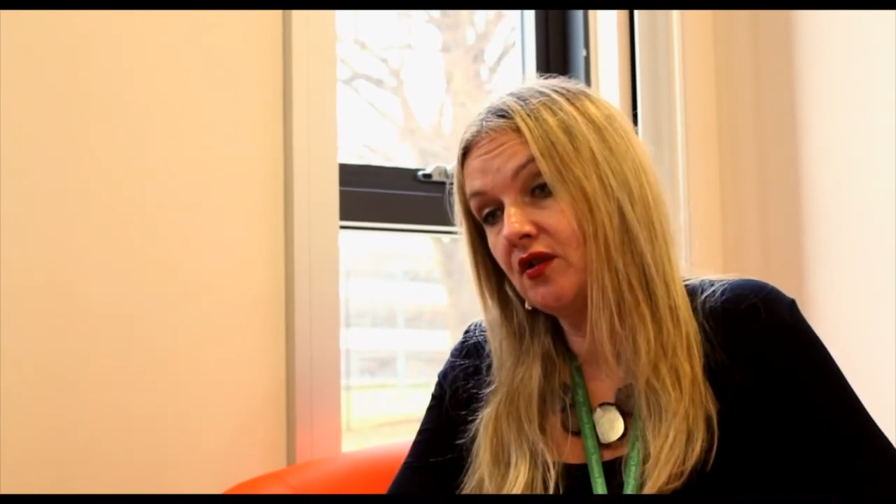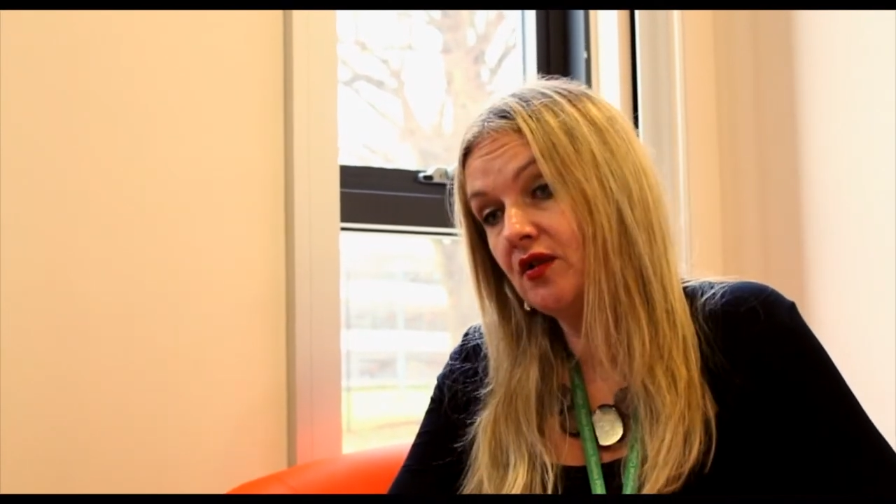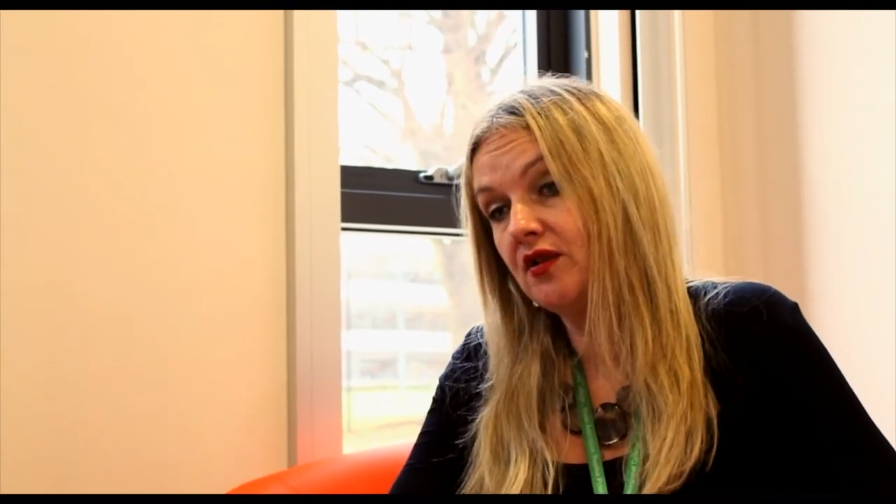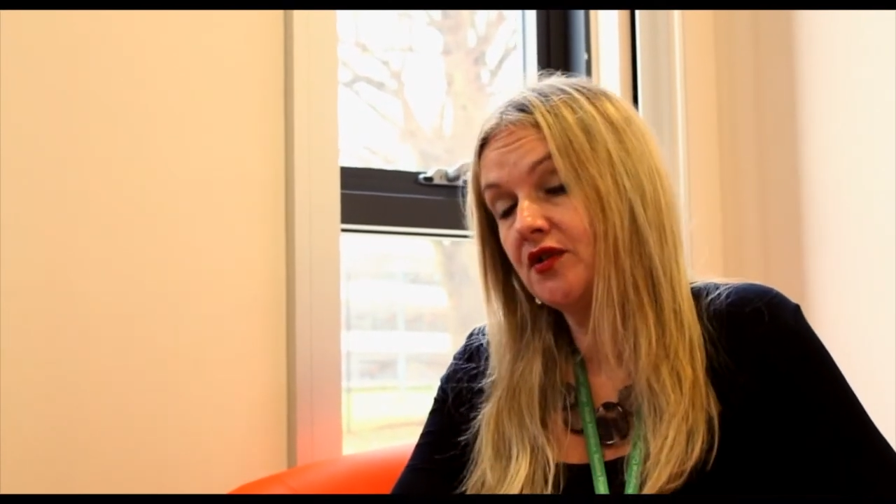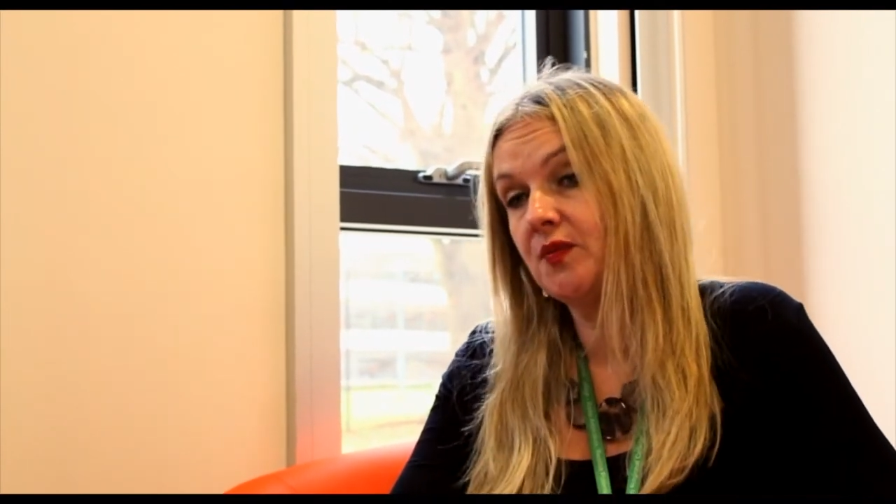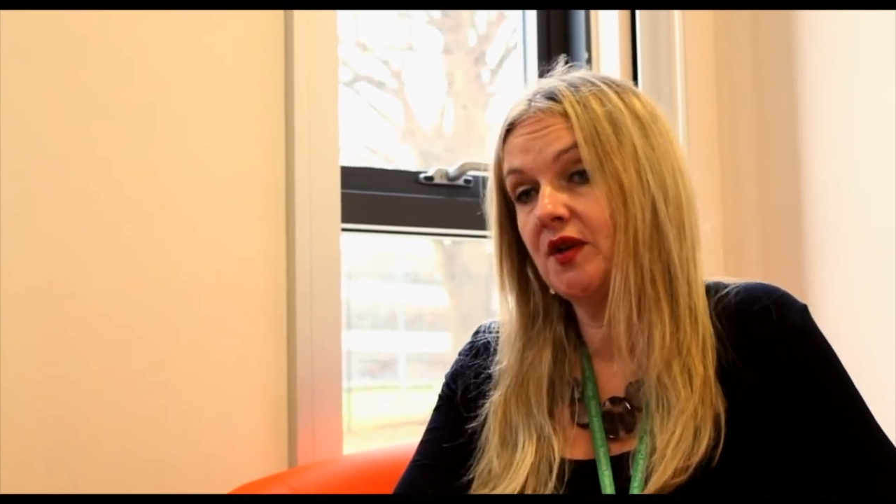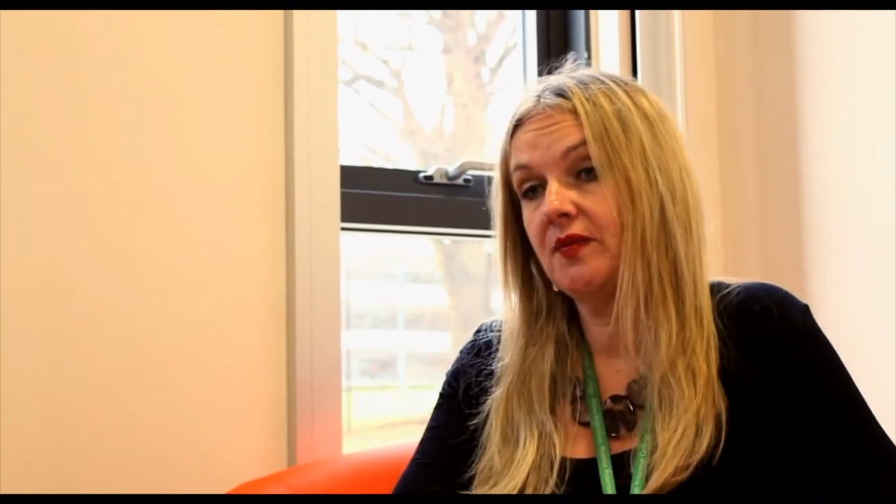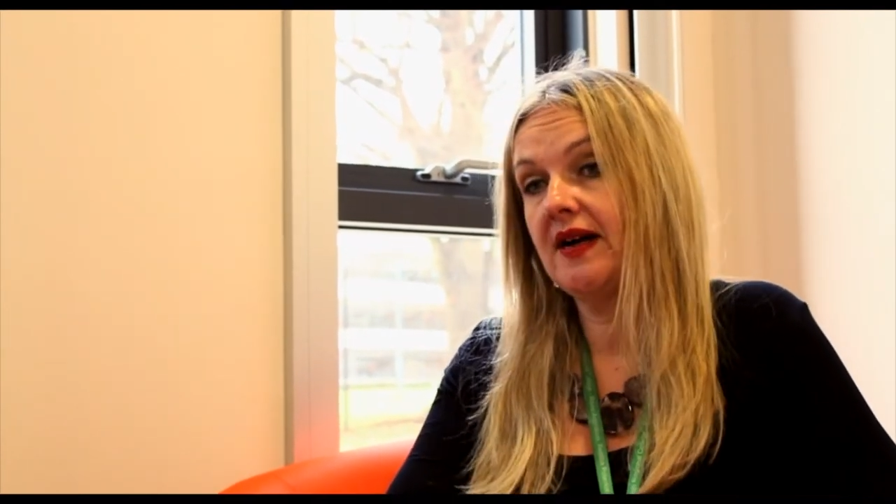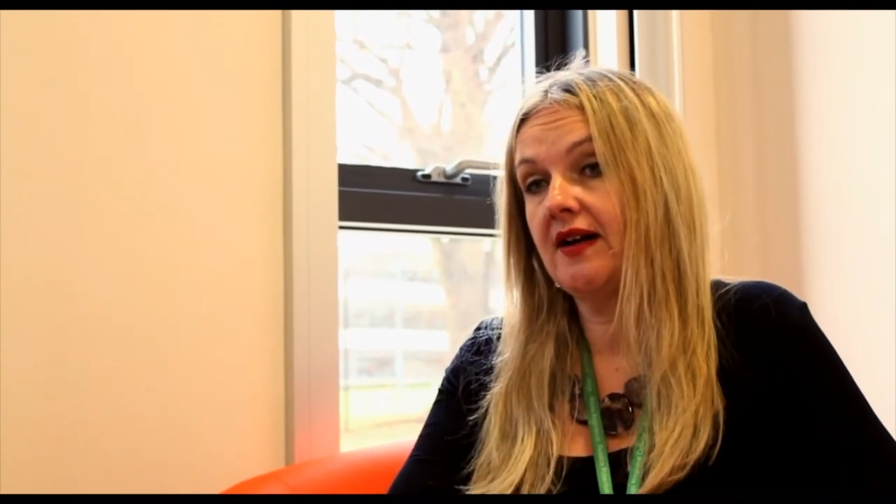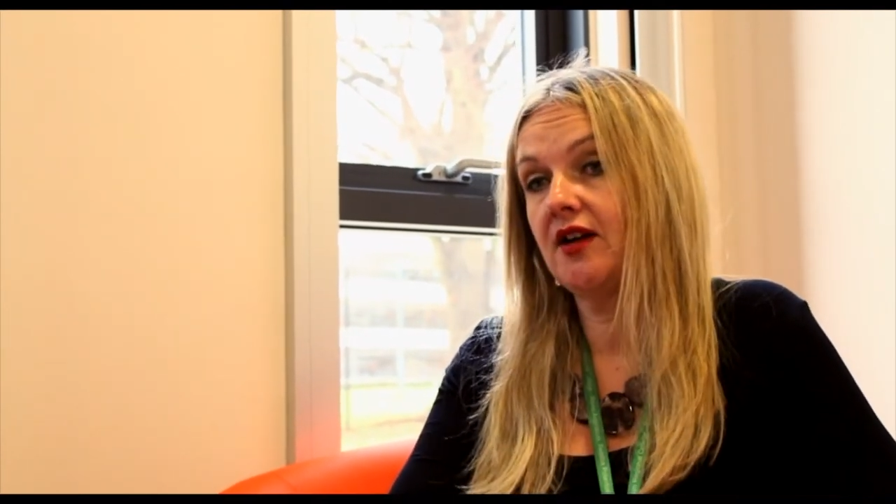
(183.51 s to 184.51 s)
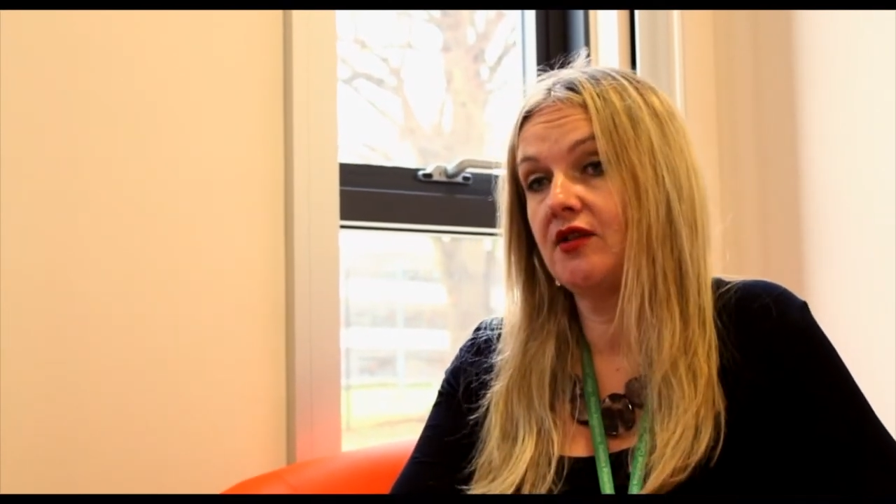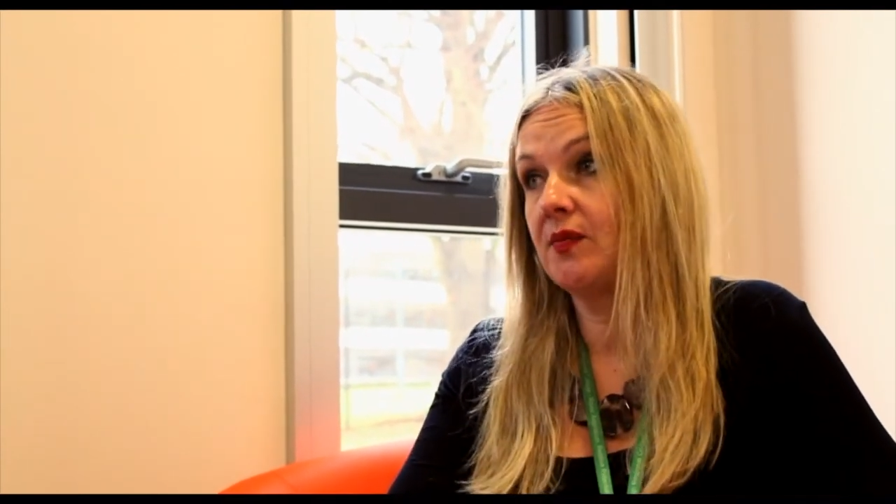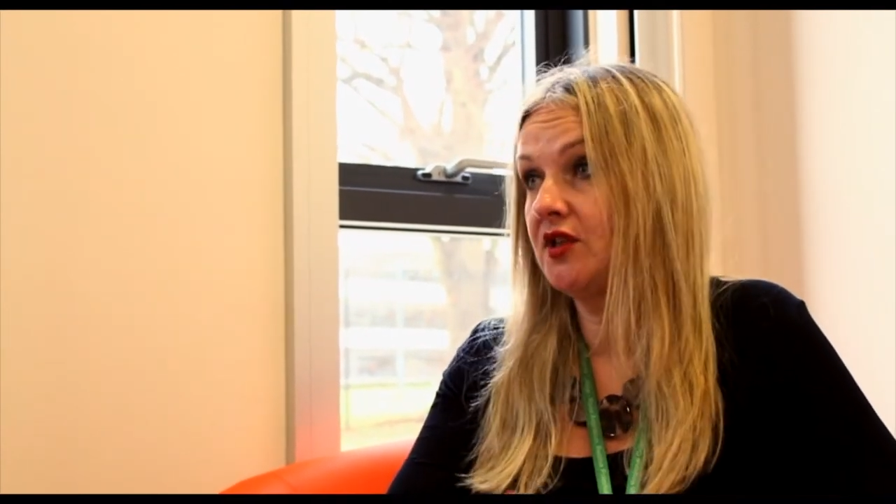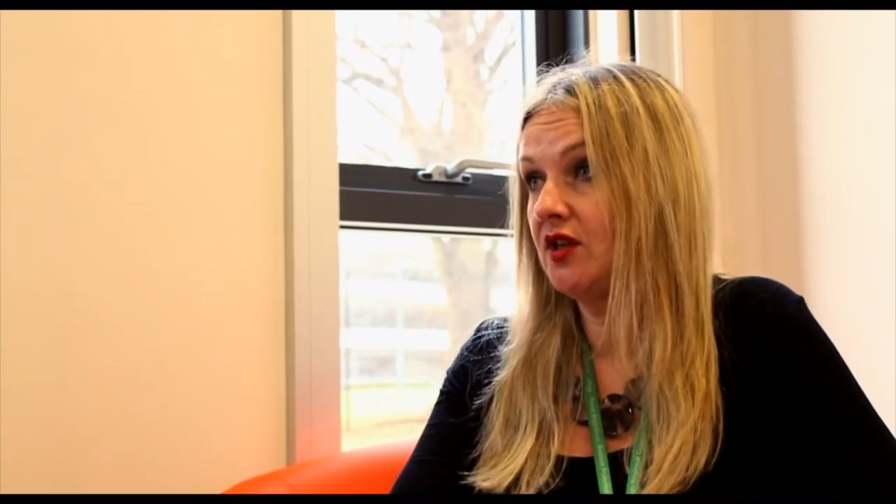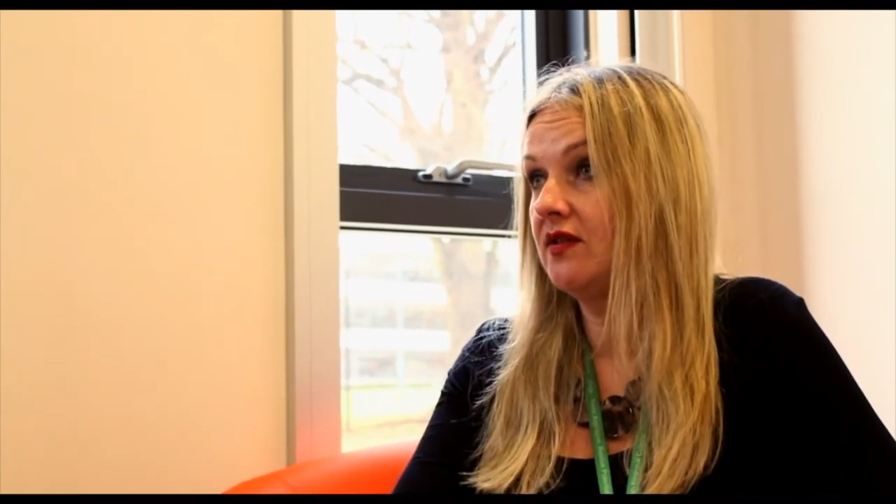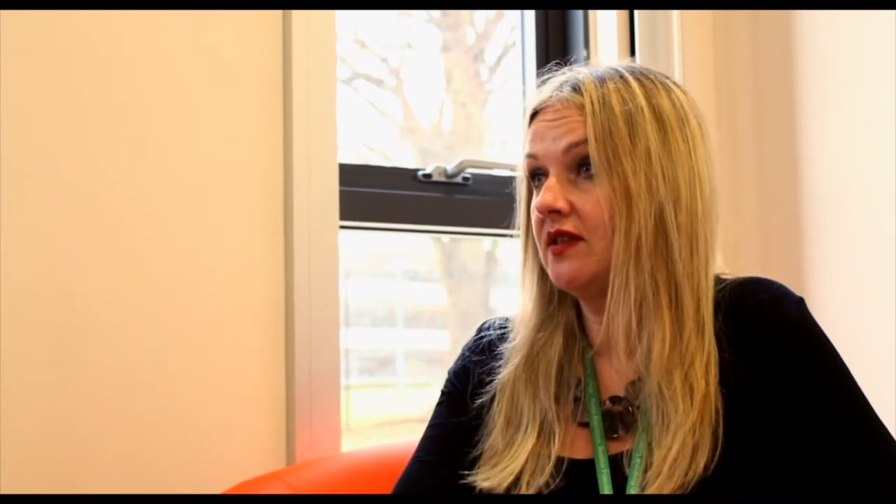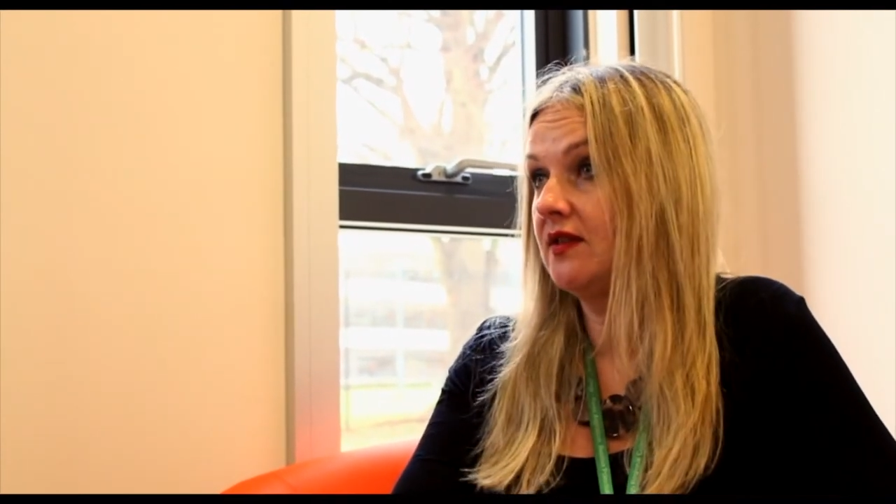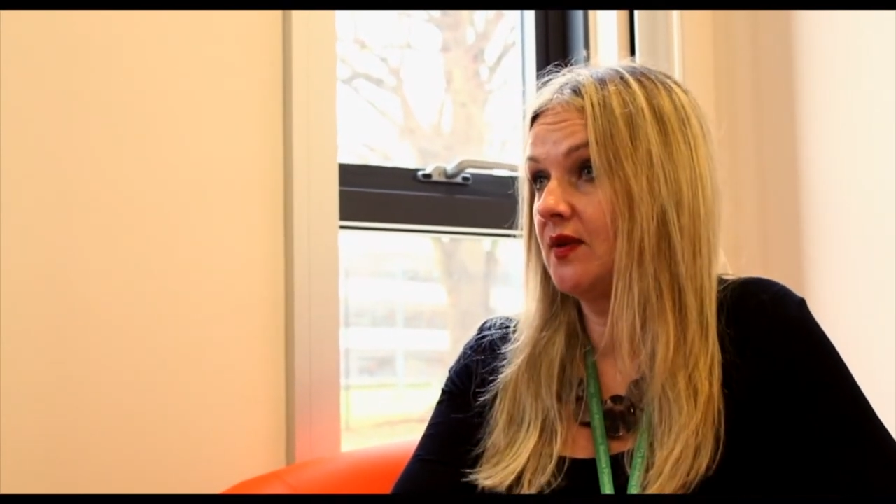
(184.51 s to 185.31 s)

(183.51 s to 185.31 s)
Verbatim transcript: course but about other opportunities,